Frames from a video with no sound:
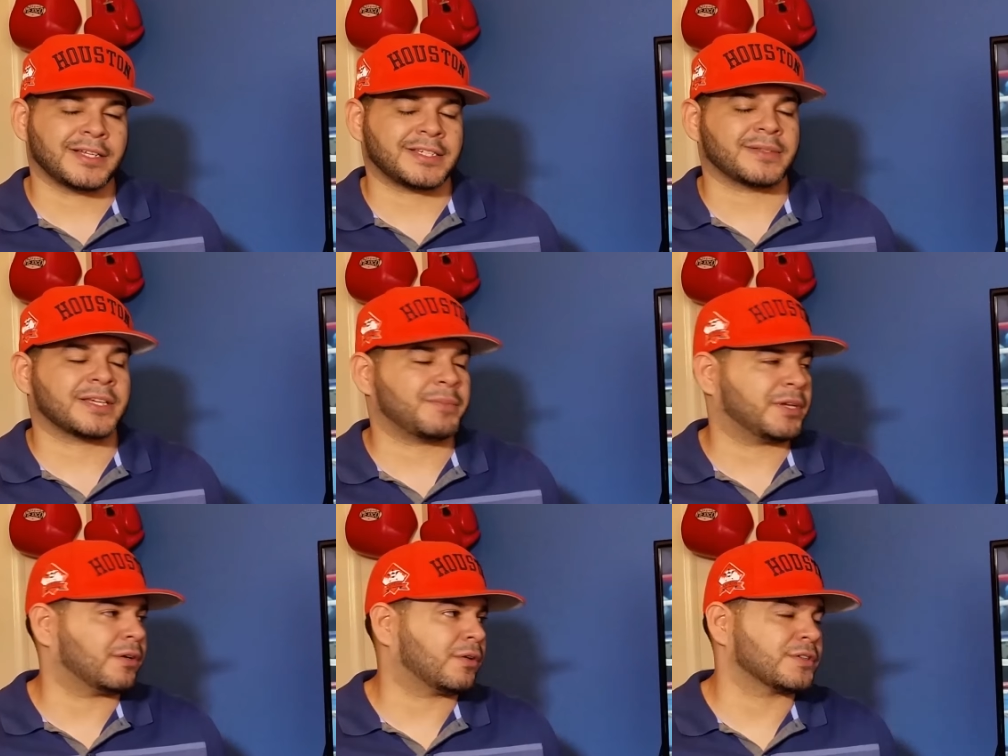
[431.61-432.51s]
Same time,
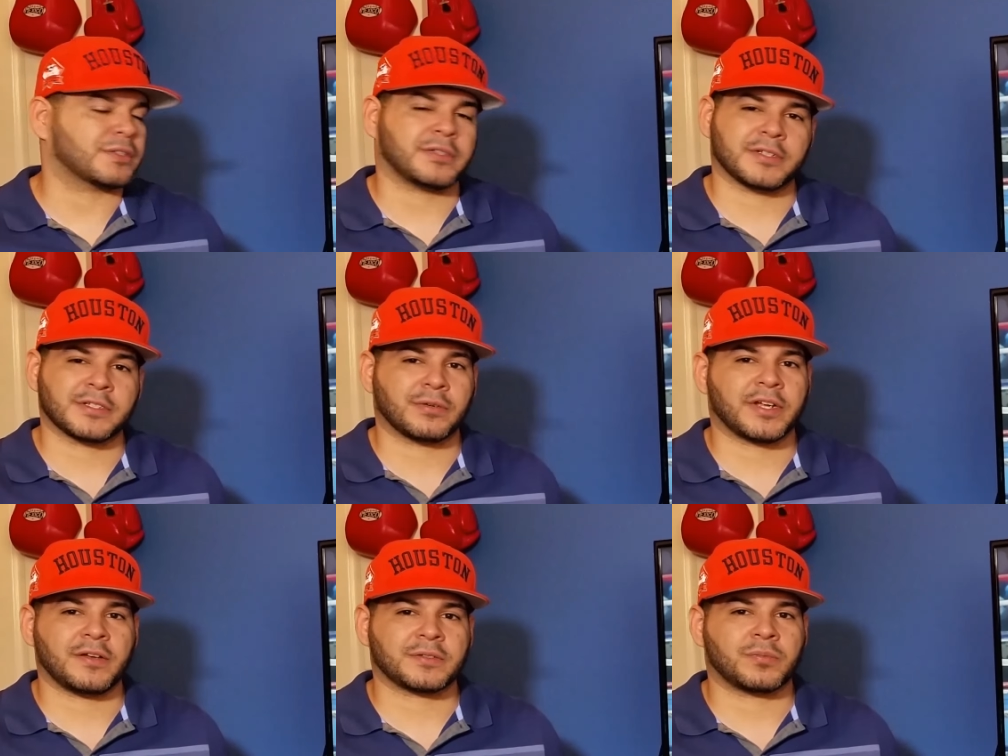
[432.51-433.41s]
Miguel Cotto is going
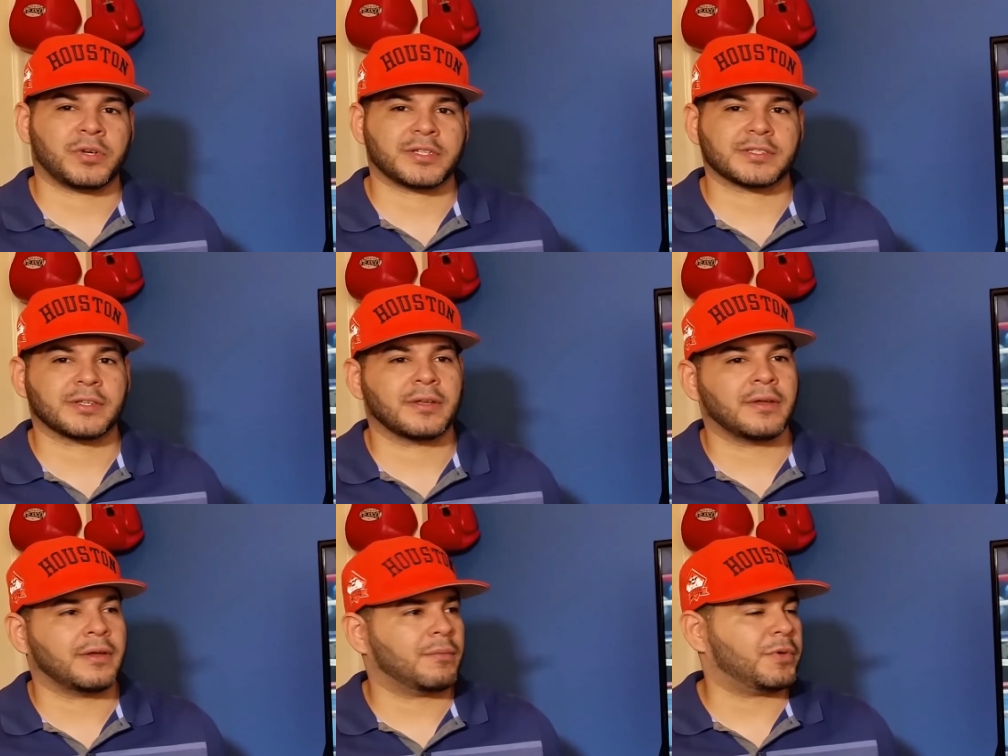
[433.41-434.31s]
to have some rust,
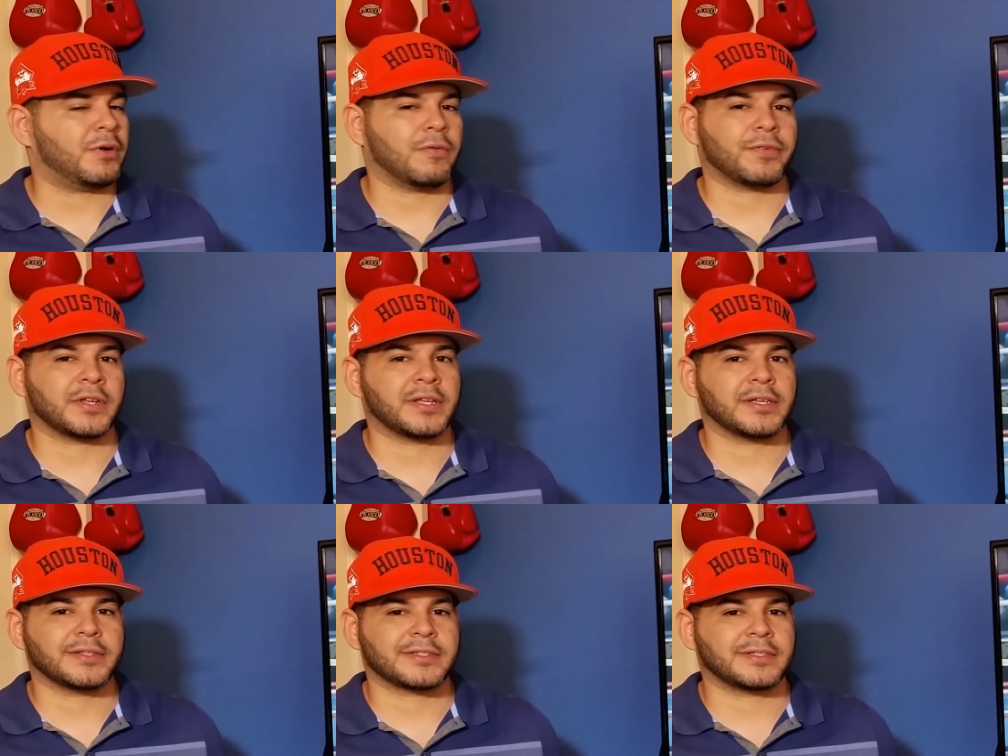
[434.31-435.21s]
but
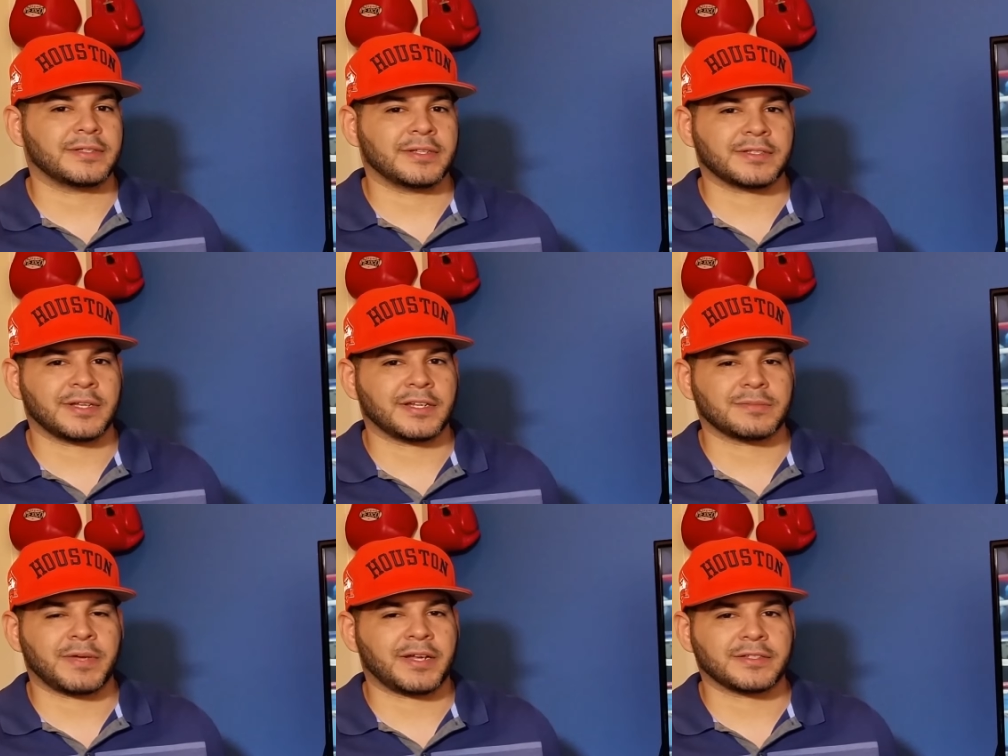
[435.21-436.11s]
hopefully it's not
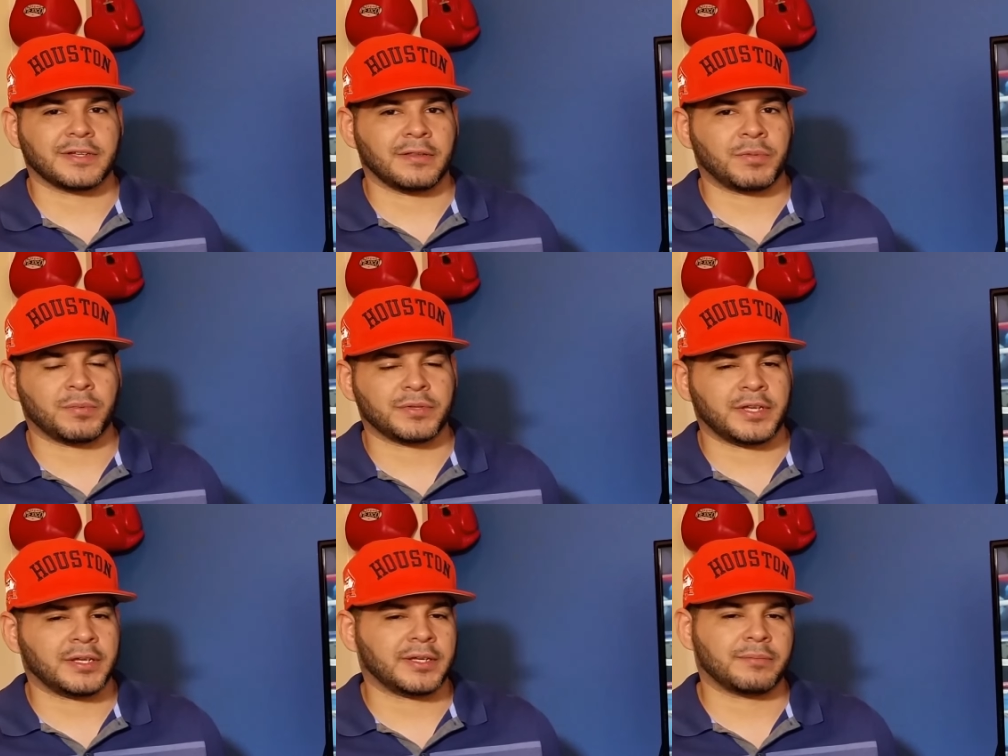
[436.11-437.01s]
as bad as other people
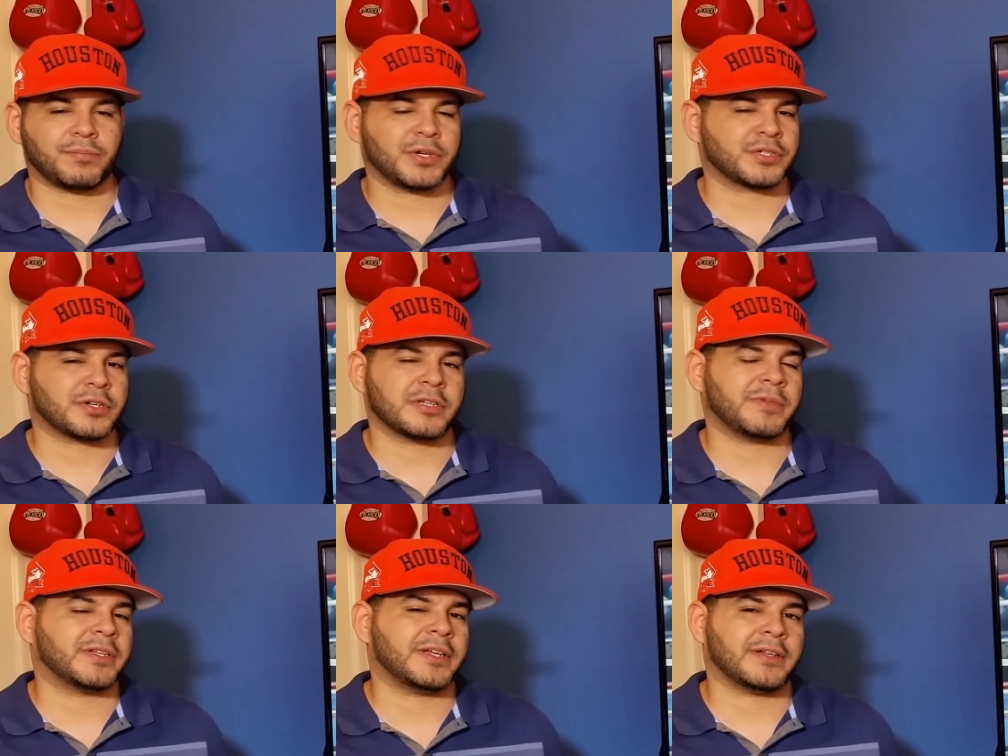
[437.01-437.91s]
think. And pretty sure he's
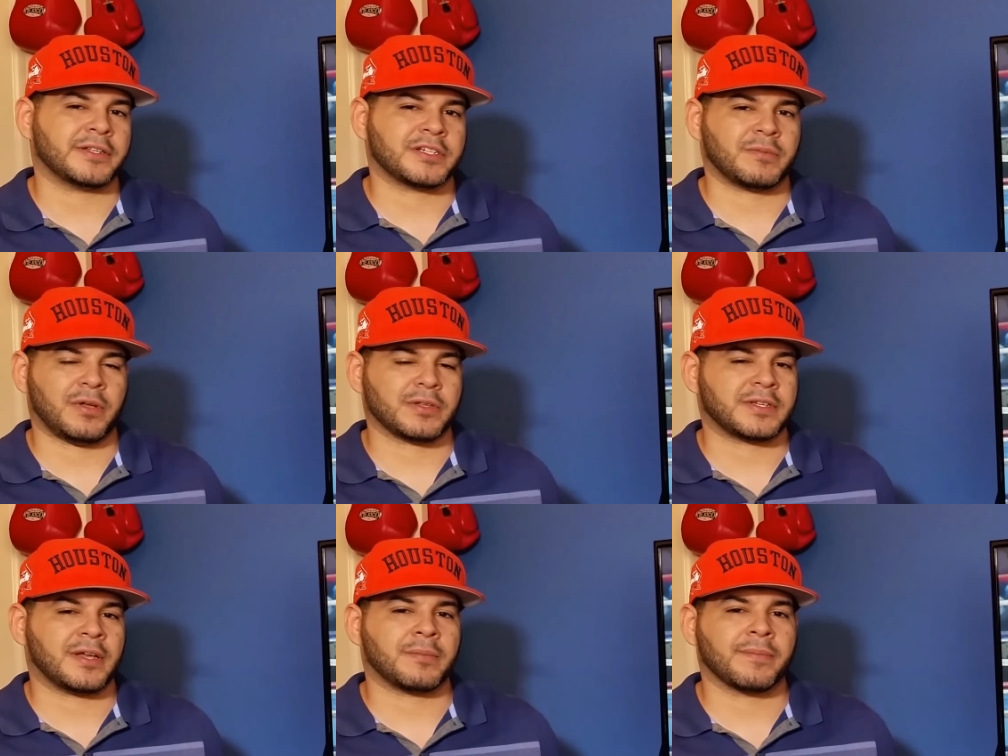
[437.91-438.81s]
been hitting the gym all the
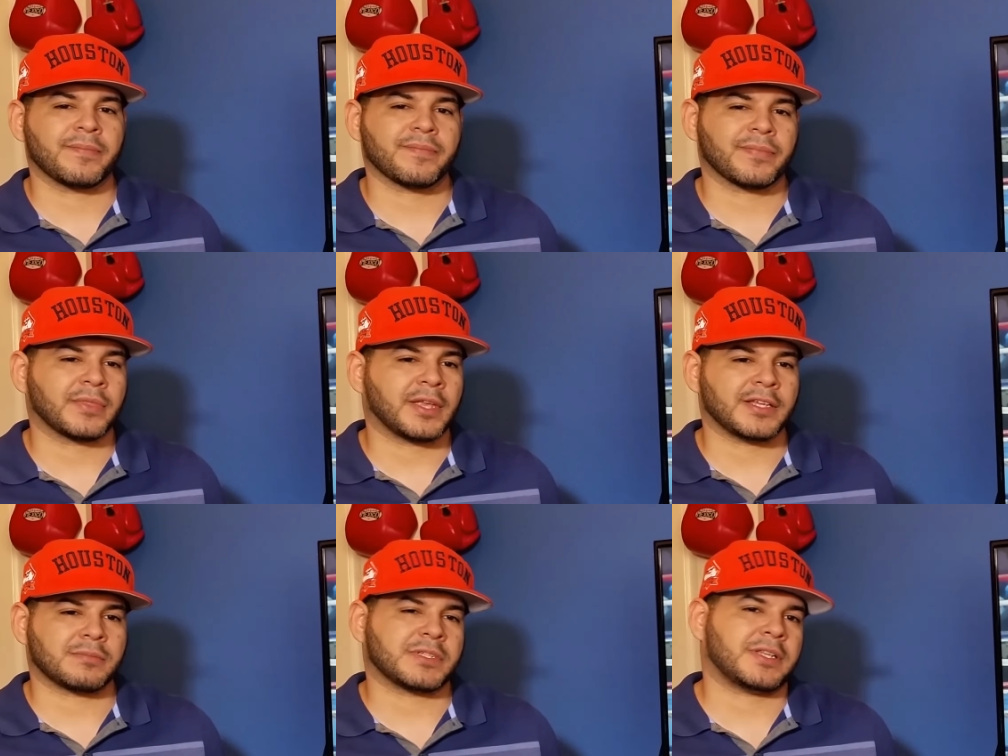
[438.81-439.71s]
time.
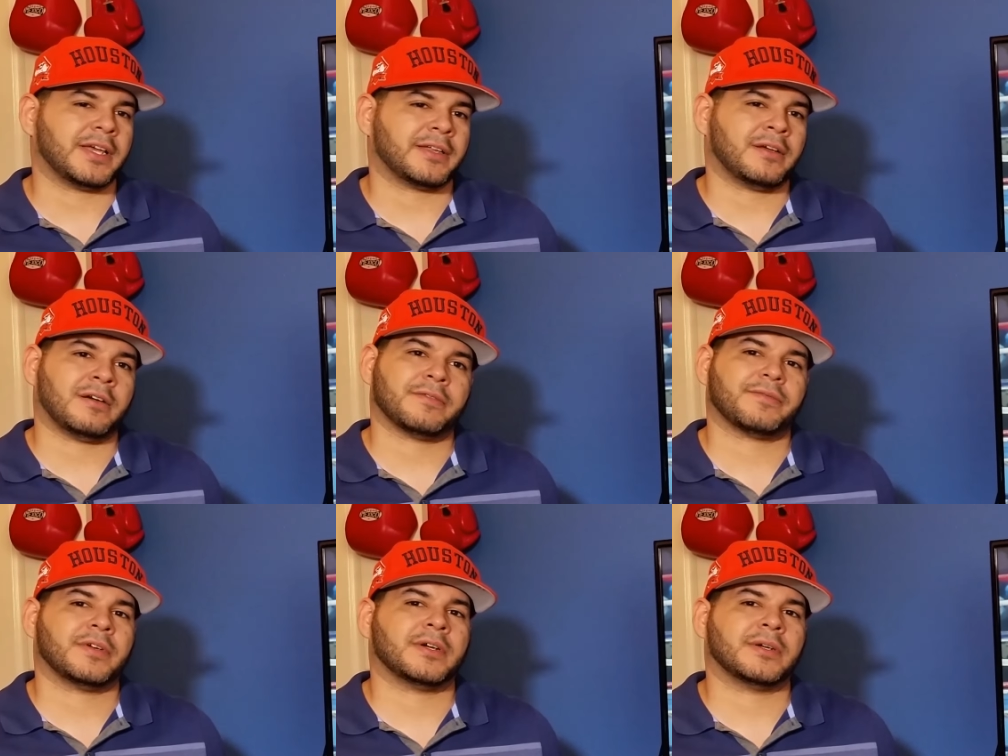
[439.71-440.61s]
He hasn't been slacking off.